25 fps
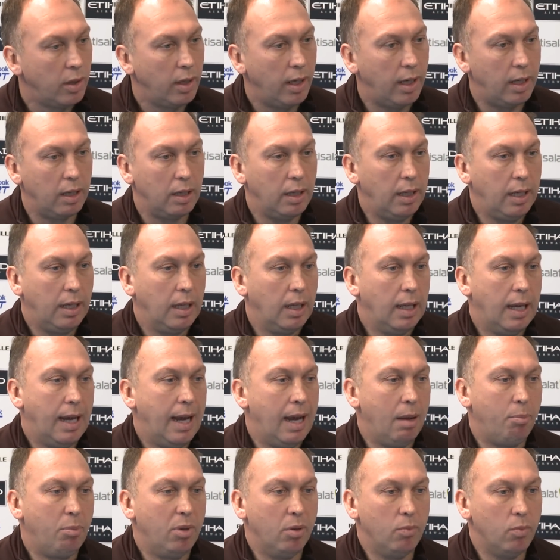It'll it'll
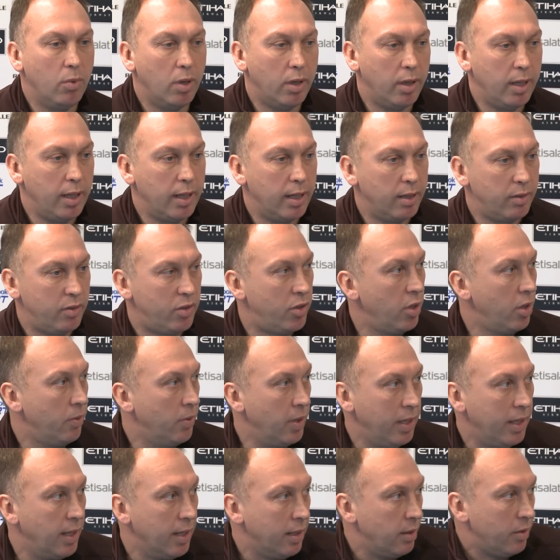happen where he has
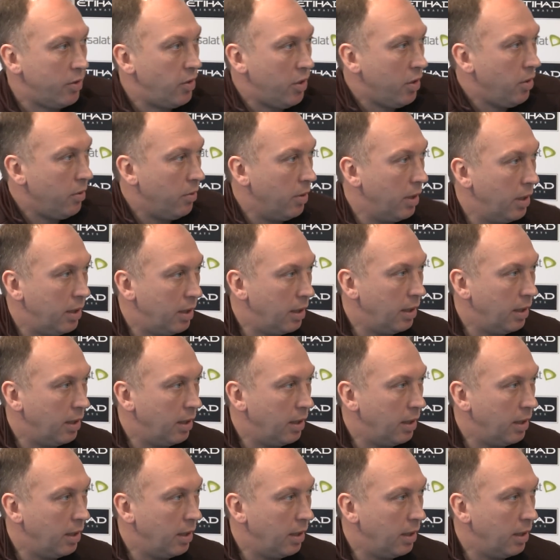two and he gets two.